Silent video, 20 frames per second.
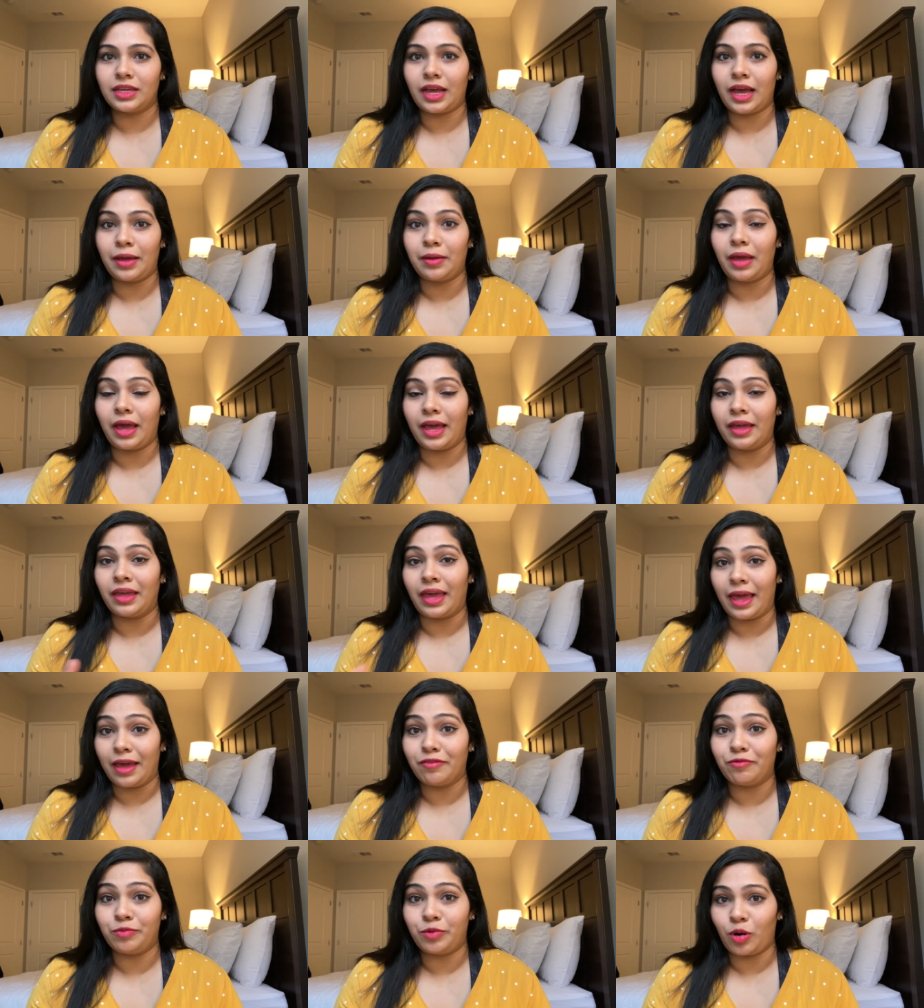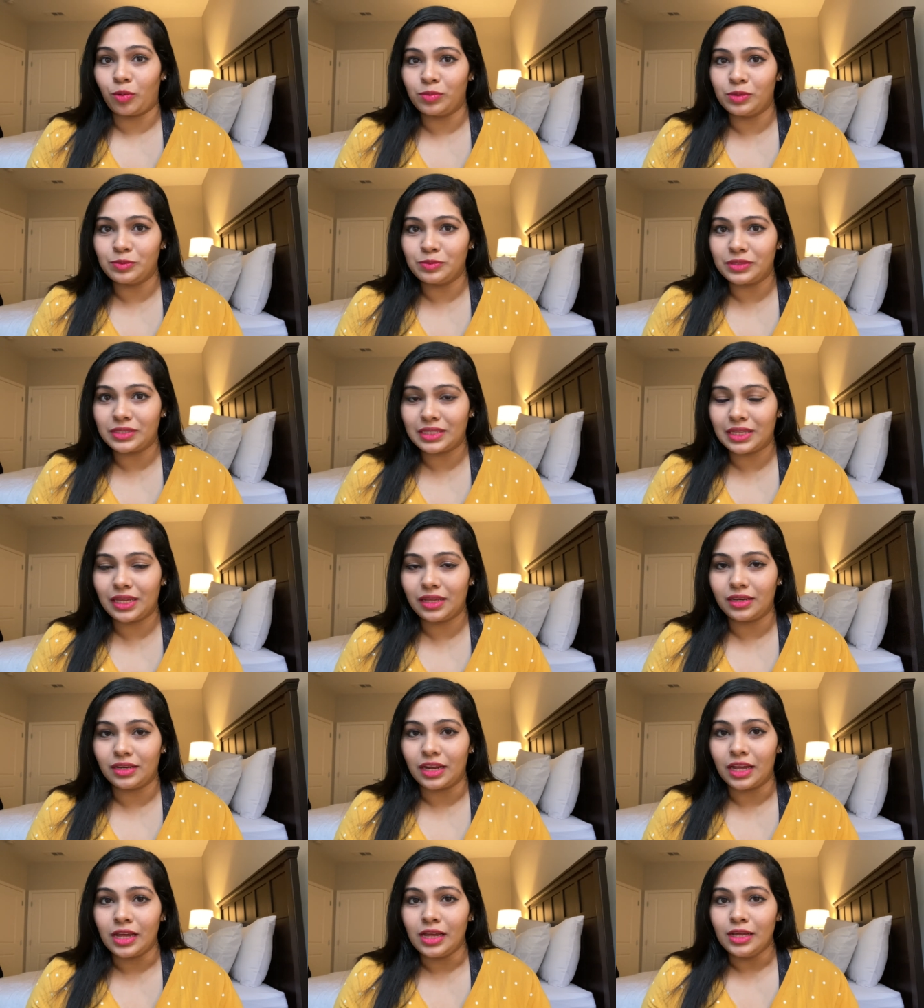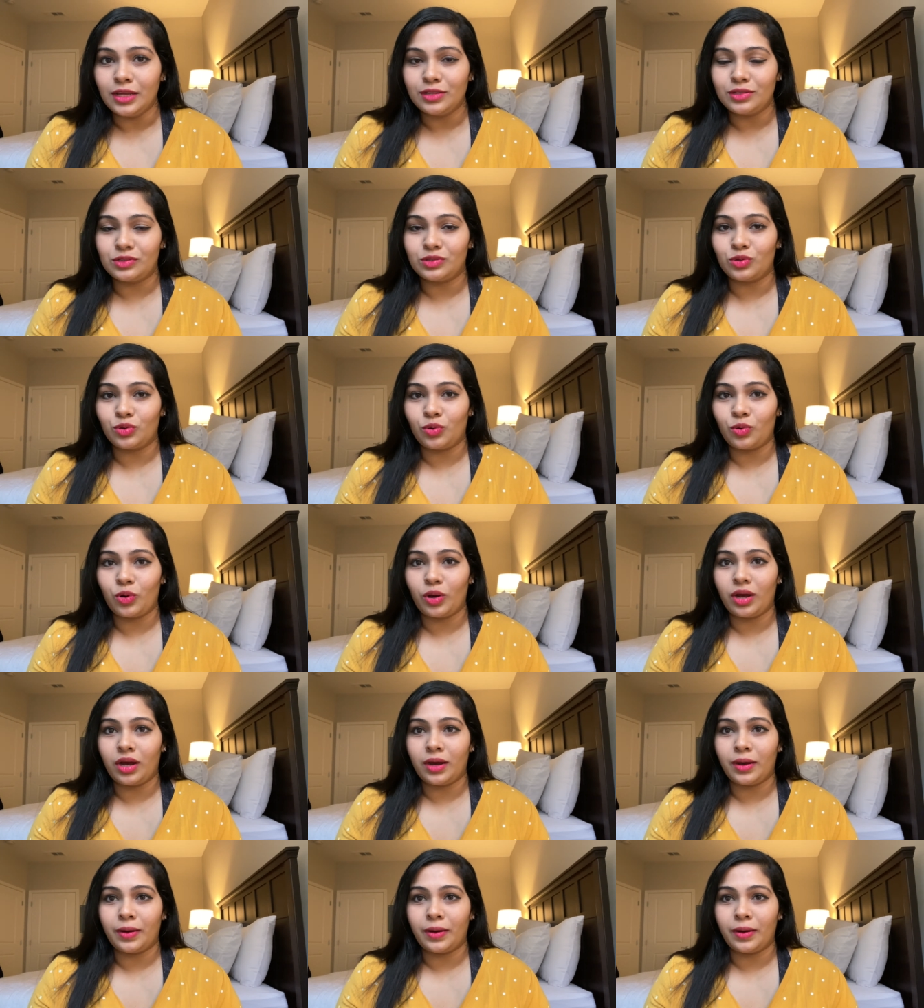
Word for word: I have problem skin. So